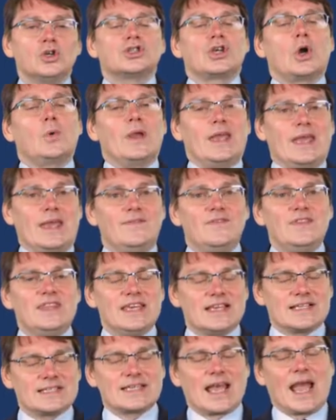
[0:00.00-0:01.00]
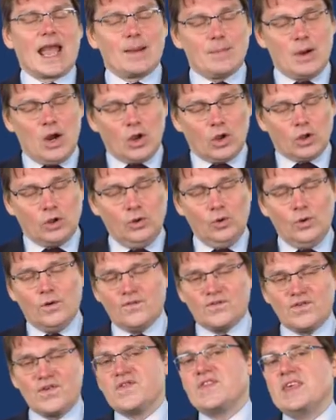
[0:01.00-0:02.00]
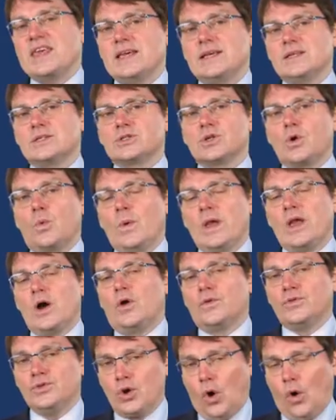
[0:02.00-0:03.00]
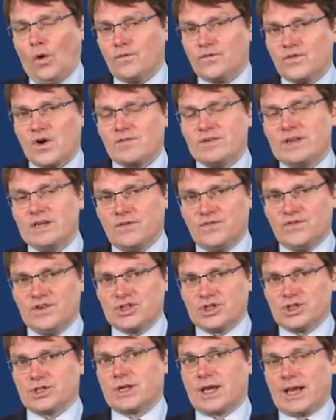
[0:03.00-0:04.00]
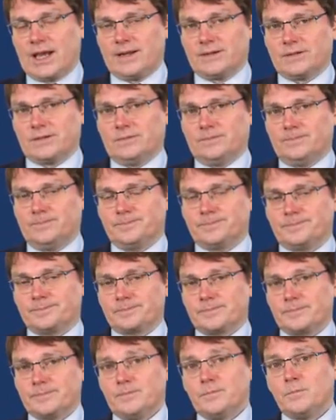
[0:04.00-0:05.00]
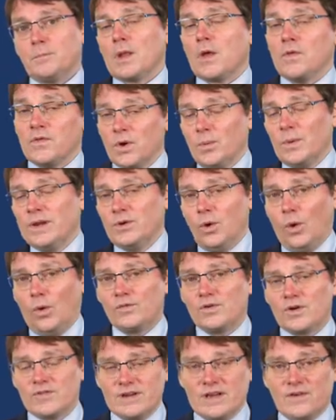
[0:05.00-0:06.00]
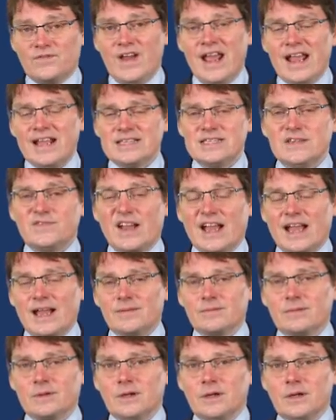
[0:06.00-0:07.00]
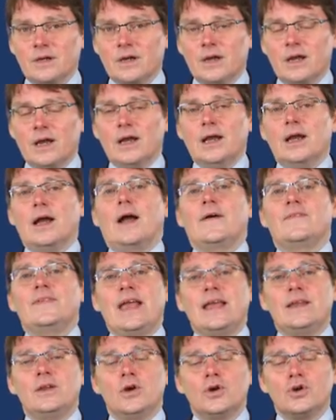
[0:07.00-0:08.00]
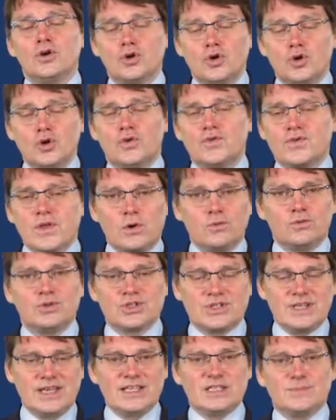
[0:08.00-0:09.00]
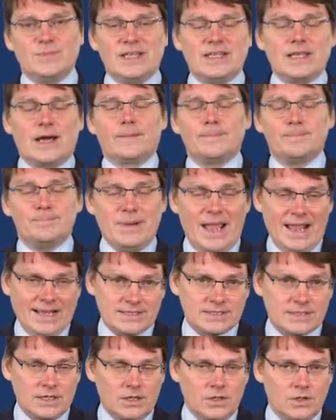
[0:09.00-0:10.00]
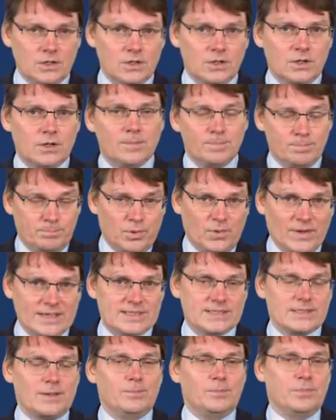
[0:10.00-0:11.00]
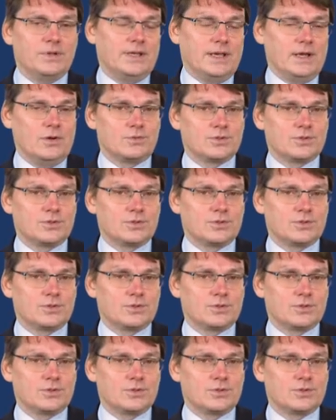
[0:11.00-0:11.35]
So in the exam, look for things that we are not very efficient at, that we're not very effective at, and then could those things be done better by somebody